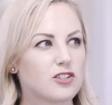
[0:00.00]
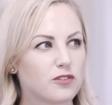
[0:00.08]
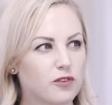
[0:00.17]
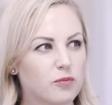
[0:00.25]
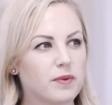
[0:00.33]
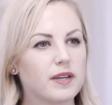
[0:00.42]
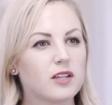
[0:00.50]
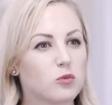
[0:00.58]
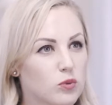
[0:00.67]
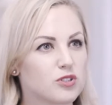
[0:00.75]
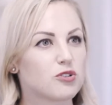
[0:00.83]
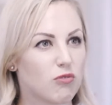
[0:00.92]
for me it
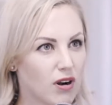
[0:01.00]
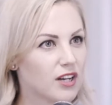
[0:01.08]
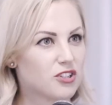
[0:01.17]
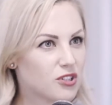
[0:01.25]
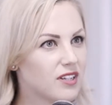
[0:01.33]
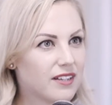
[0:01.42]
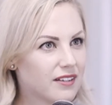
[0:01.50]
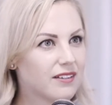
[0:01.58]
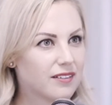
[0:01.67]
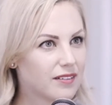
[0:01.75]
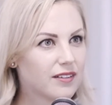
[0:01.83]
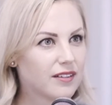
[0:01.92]
was gradually.
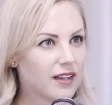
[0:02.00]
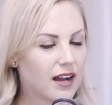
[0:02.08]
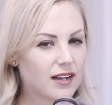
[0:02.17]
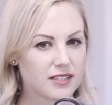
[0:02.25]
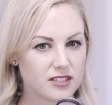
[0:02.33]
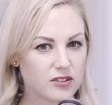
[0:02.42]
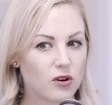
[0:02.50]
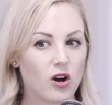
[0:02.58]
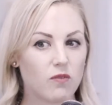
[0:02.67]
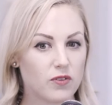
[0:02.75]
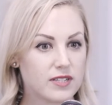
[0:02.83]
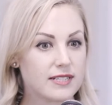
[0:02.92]
Yeah. I
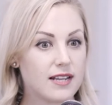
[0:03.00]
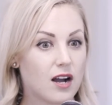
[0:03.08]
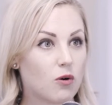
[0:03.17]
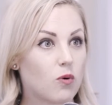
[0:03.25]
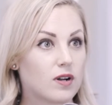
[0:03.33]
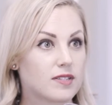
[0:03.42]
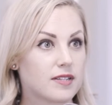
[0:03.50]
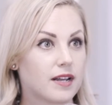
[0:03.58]
was